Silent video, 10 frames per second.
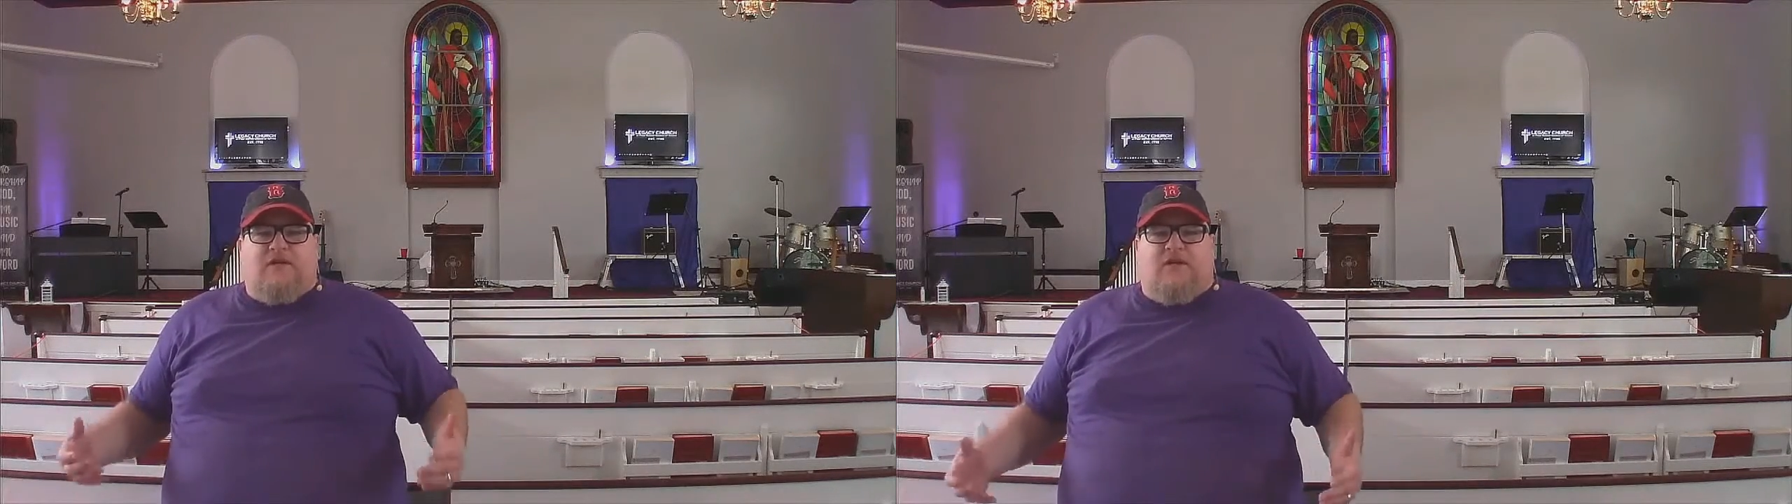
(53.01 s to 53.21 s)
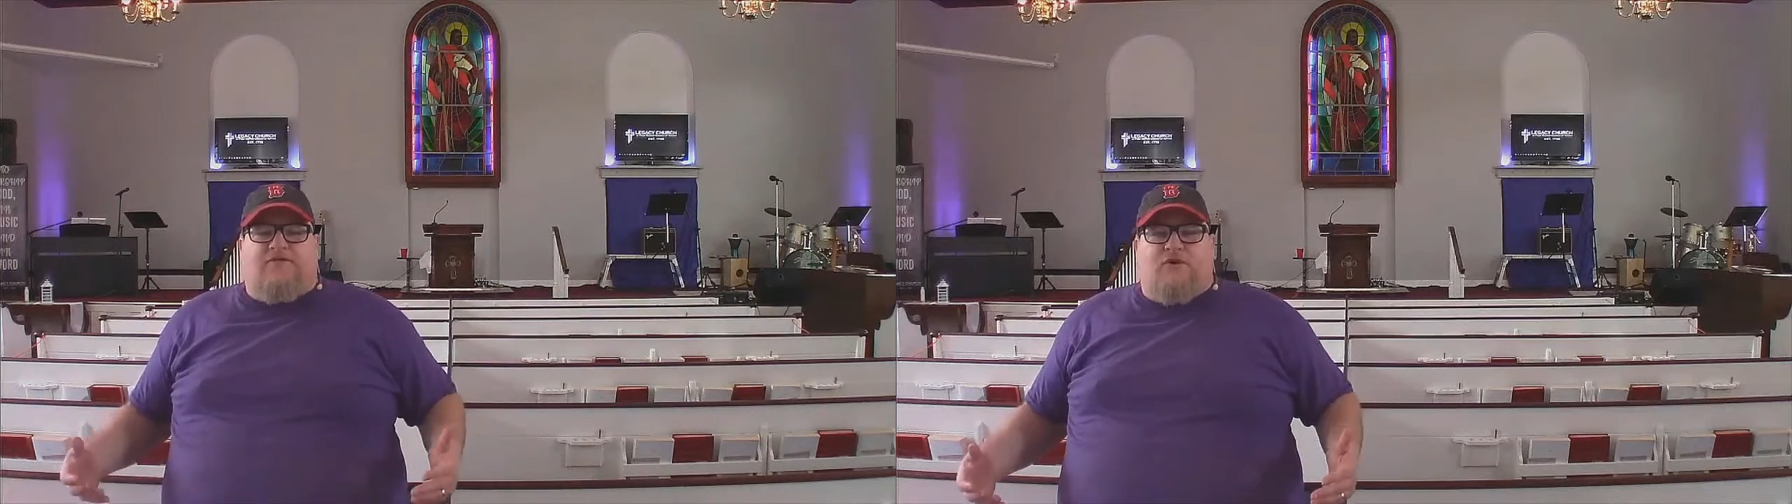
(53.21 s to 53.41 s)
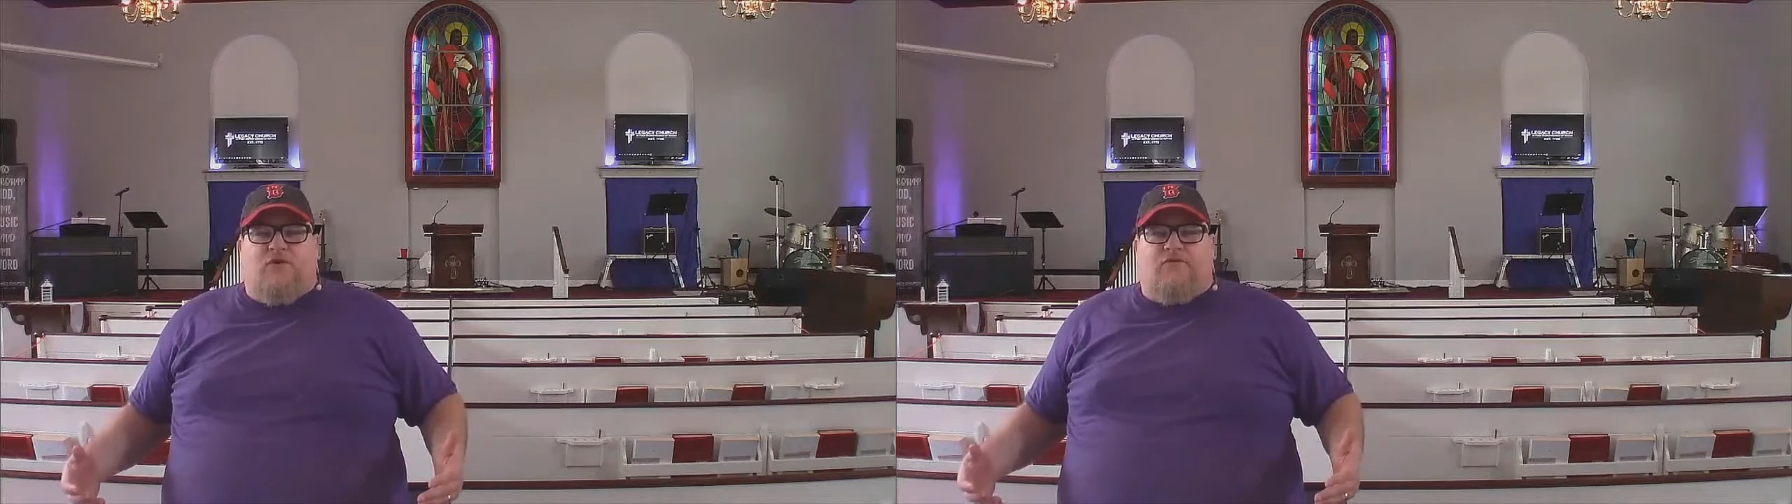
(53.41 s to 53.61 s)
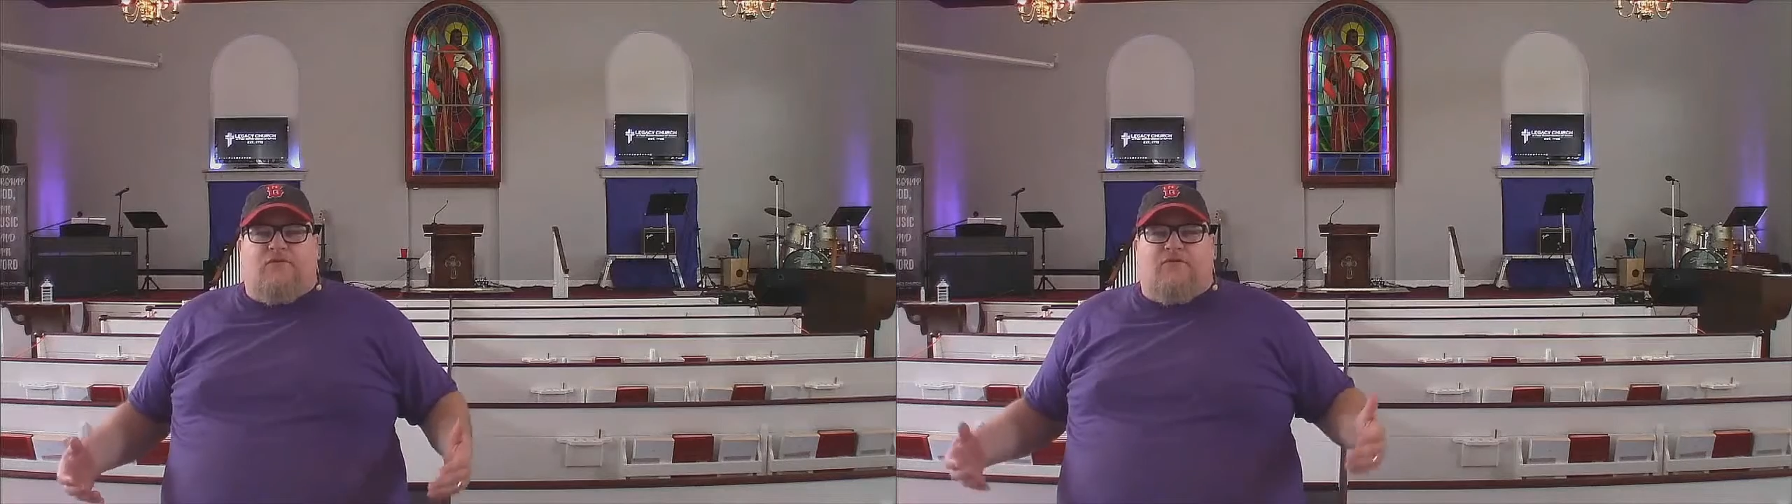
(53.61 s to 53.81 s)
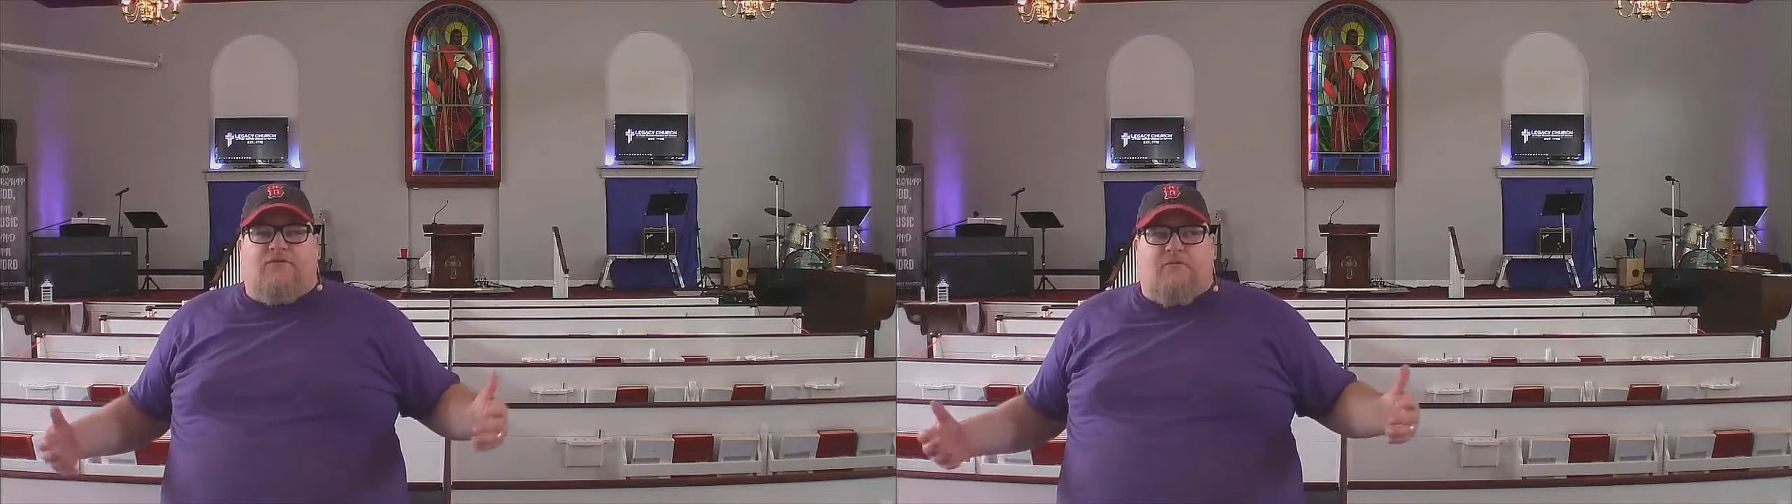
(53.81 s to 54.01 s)
left
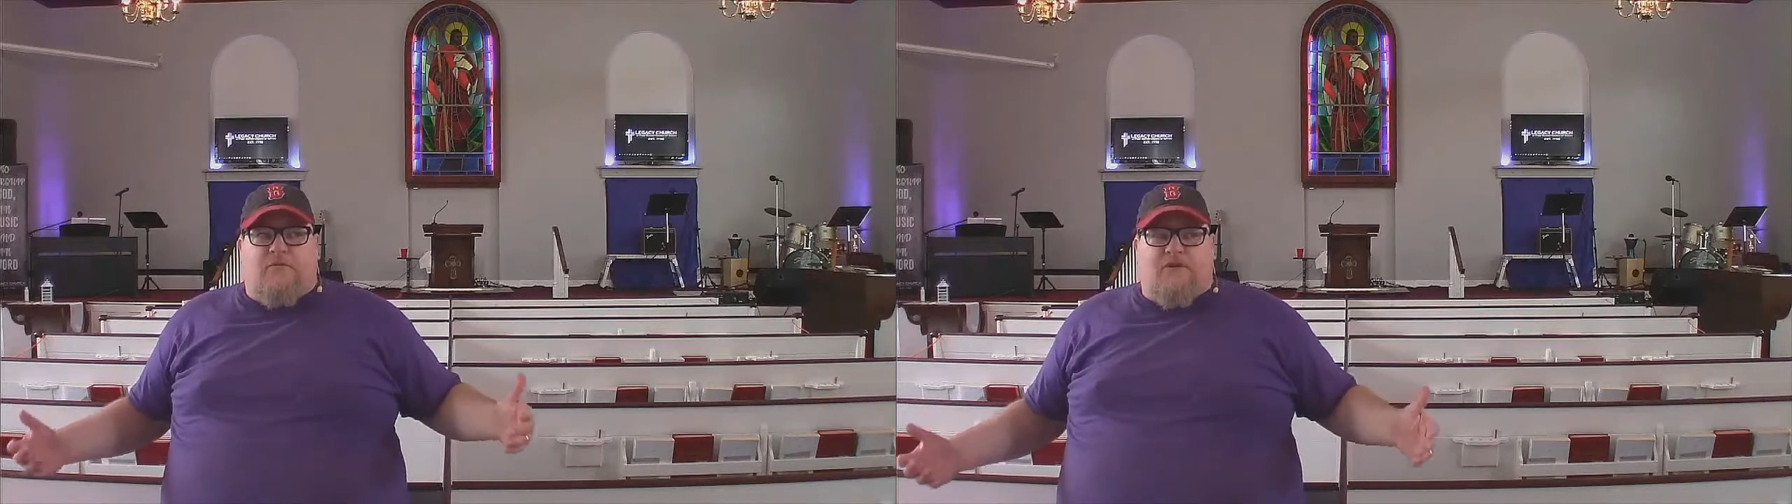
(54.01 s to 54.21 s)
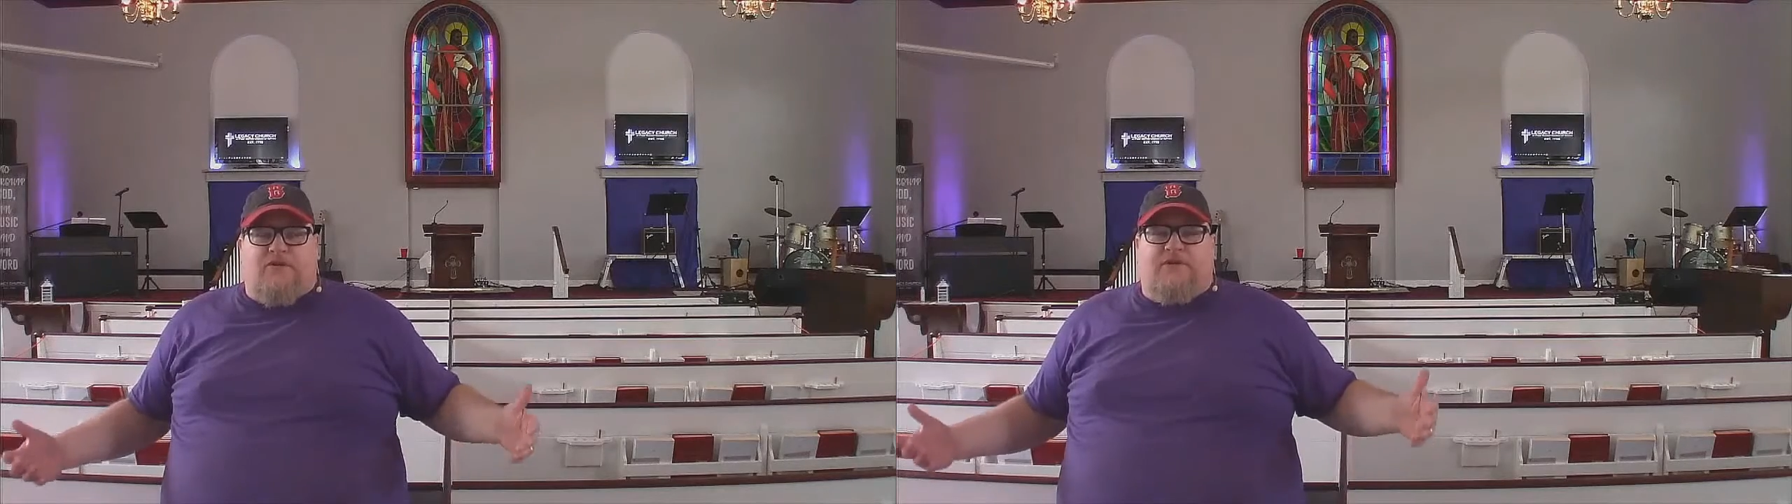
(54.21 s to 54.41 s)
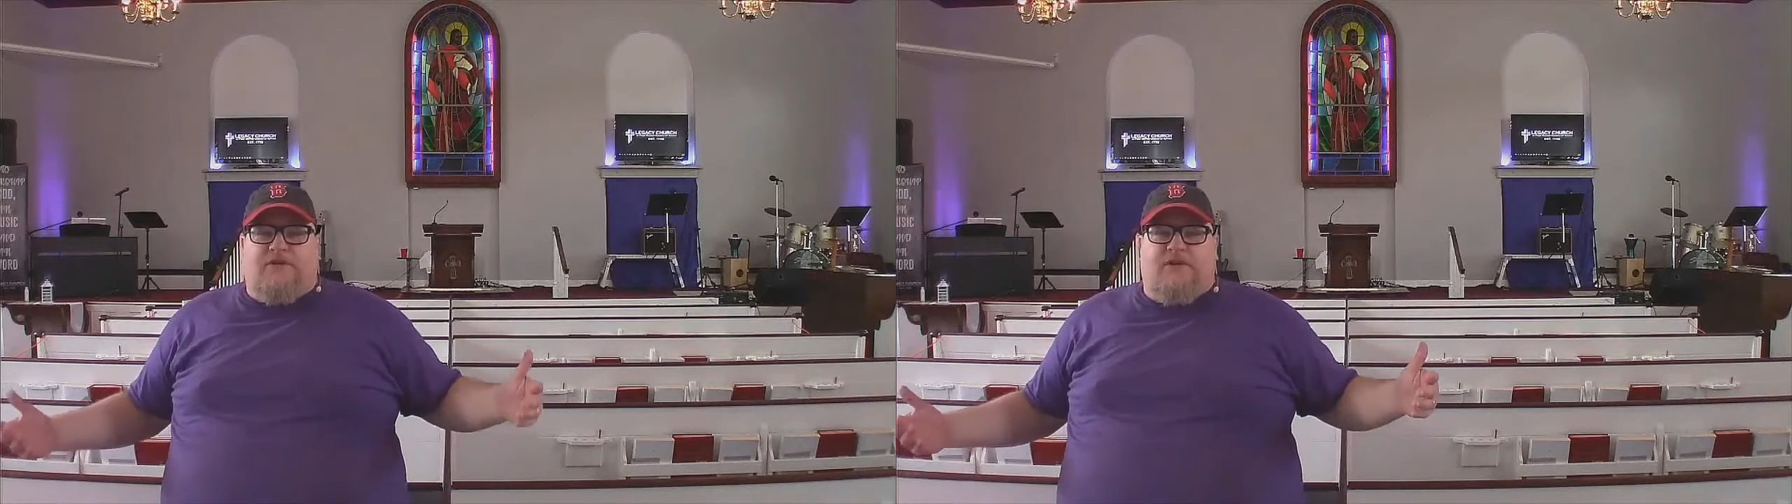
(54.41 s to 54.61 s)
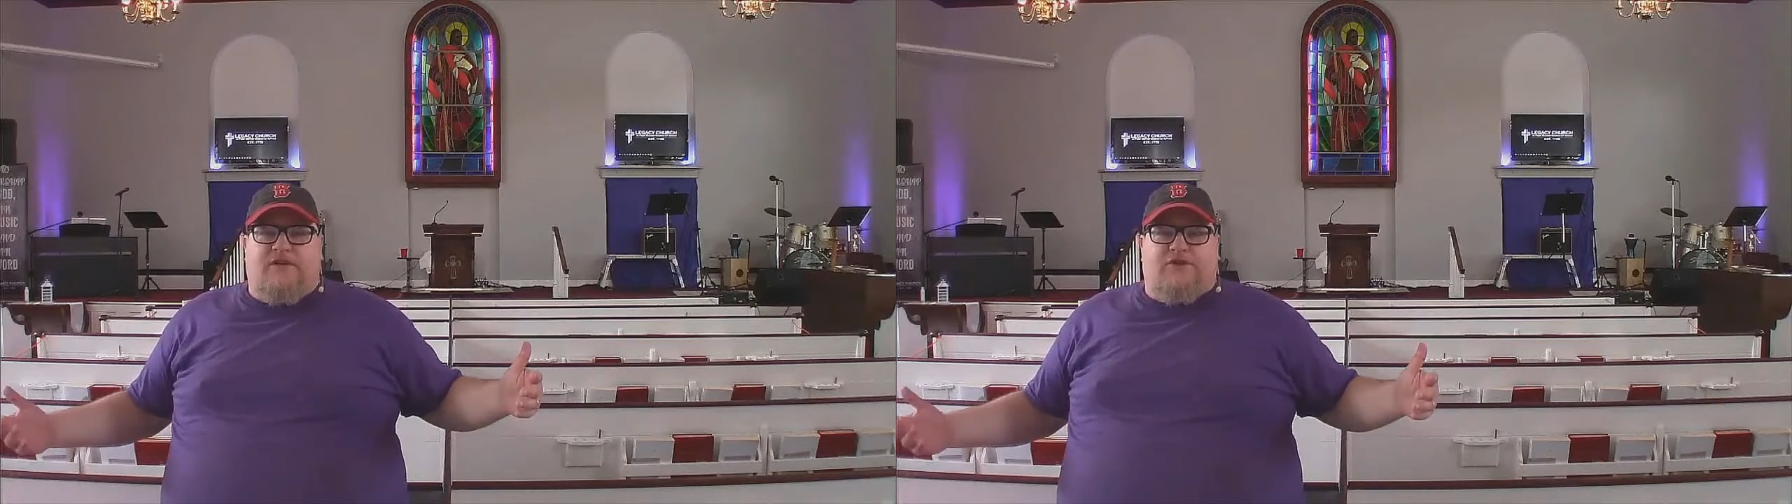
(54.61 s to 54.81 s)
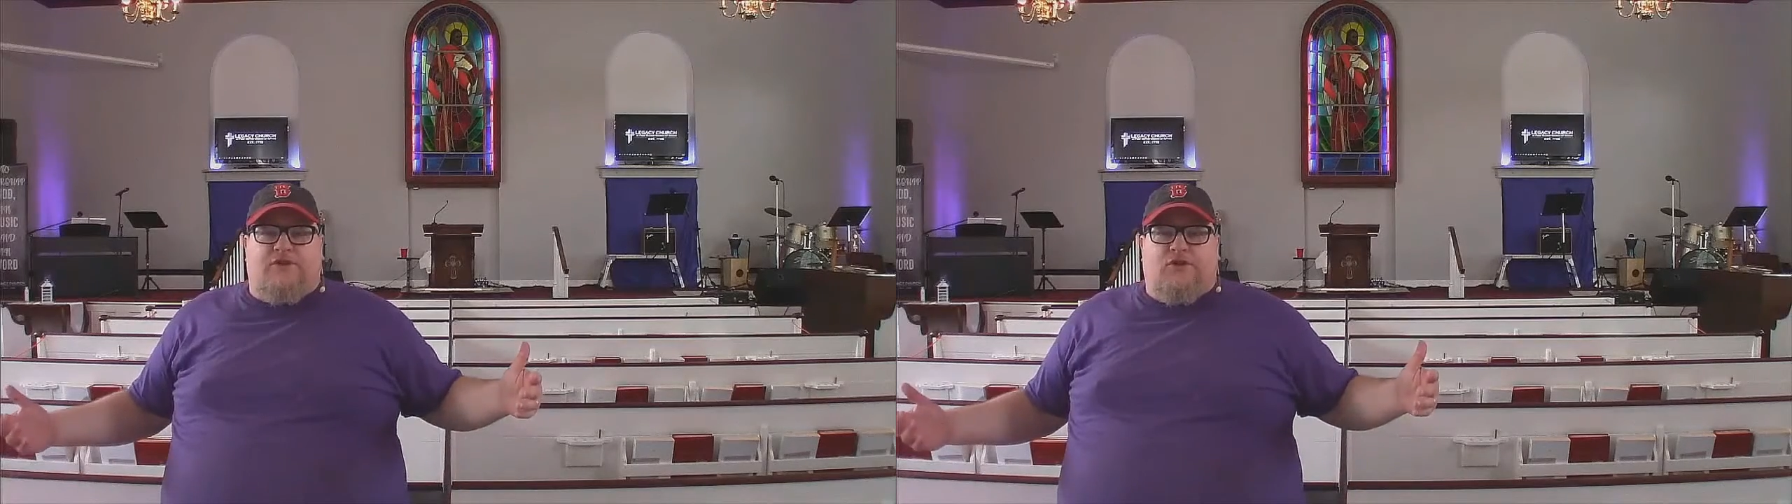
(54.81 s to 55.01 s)
over from a building that
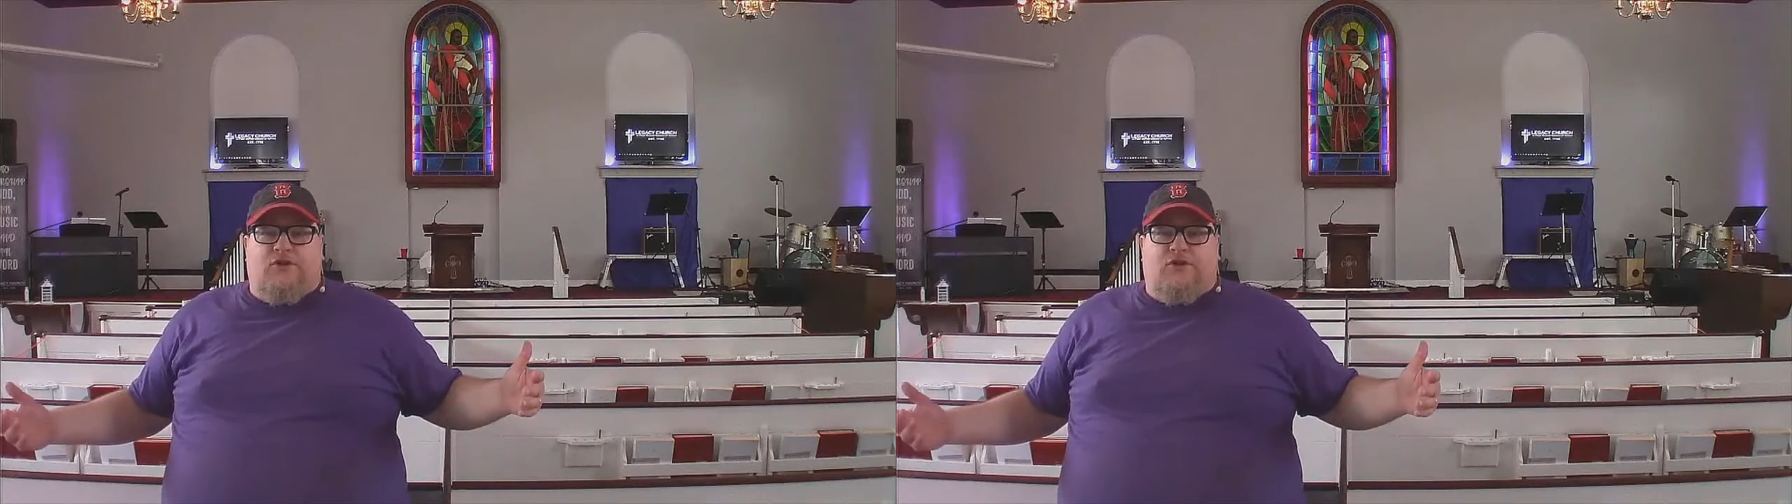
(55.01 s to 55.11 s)
is